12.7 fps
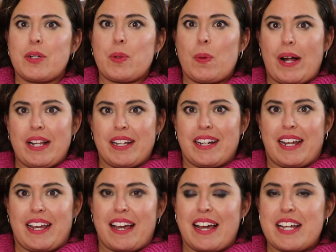
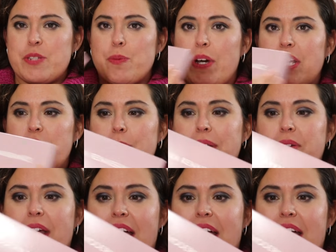quality as what you would